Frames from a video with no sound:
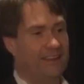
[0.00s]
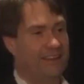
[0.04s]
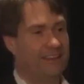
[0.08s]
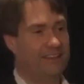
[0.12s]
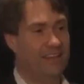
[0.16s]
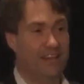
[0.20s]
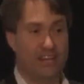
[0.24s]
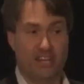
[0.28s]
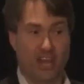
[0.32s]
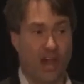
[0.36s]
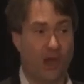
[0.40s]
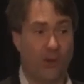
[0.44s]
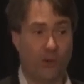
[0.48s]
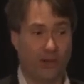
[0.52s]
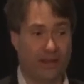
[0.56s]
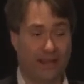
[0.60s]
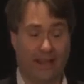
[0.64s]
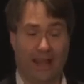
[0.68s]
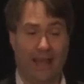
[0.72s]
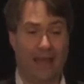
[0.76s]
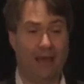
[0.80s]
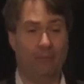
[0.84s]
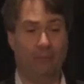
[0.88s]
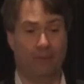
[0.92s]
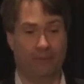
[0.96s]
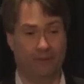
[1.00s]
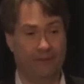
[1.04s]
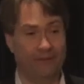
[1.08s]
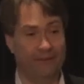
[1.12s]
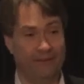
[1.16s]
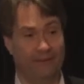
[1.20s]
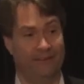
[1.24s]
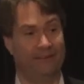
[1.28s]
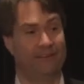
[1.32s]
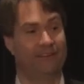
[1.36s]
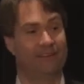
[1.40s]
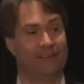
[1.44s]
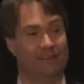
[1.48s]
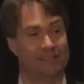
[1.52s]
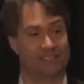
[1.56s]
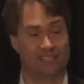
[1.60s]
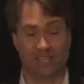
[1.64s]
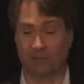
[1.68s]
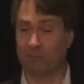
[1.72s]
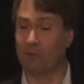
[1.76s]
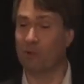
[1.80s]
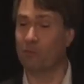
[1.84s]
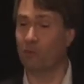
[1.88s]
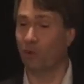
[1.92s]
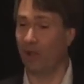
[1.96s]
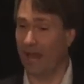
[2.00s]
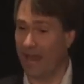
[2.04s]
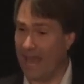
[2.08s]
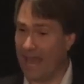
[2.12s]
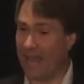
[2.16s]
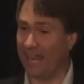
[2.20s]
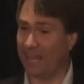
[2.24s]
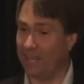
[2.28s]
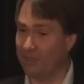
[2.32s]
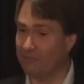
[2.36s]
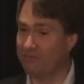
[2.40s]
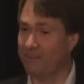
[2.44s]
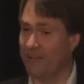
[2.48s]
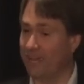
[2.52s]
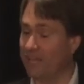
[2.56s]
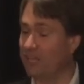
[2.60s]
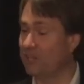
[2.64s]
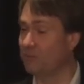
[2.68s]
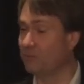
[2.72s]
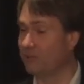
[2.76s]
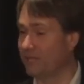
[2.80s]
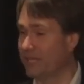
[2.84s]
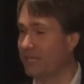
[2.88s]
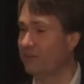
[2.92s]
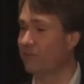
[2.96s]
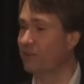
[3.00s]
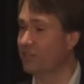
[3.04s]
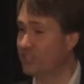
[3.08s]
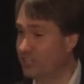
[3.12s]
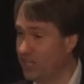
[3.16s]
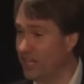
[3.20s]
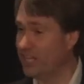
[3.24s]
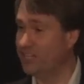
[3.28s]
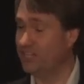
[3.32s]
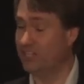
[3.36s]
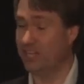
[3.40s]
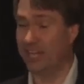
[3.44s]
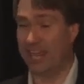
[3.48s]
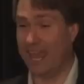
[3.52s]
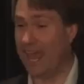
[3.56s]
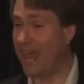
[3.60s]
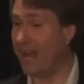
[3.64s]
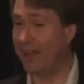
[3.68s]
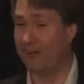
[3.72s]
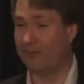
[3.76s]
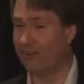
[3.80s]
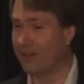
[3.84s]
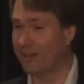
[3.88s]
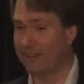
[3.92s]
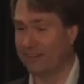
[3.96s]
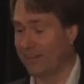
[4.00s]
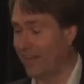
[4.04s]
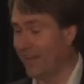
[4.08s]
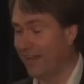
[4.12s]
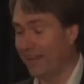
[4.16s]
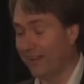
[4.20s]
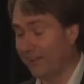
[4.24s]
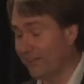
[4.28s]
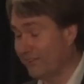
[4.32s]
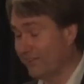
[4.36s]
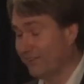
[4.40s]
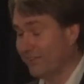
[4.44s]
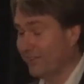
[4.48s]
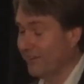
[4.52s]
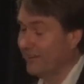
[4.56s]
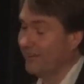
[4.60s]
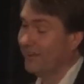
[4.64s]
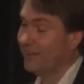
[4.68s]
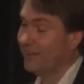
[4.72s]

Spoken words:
You know it'll happen. Someone will hack your vacuum cleaner and chase your cat around the house.